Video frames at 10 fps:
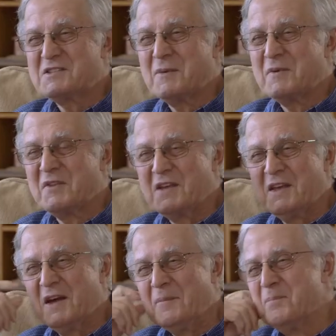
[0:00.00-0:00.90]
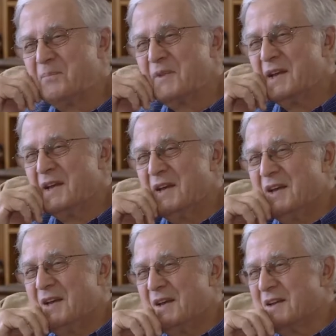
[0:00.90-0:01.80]
some of the um,
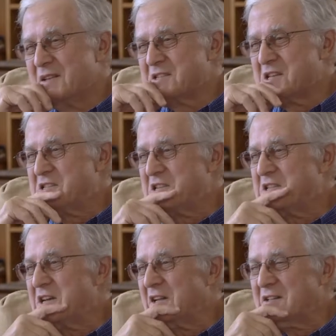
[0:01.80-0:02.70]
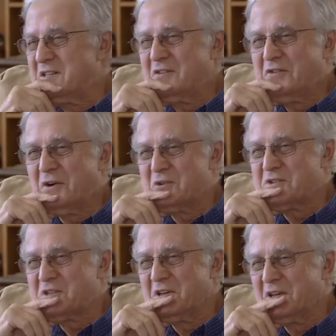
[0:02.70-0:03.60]
CCTLD
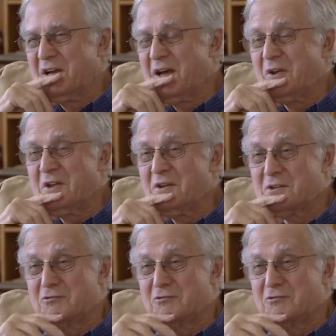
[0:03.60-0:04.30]
folks out here.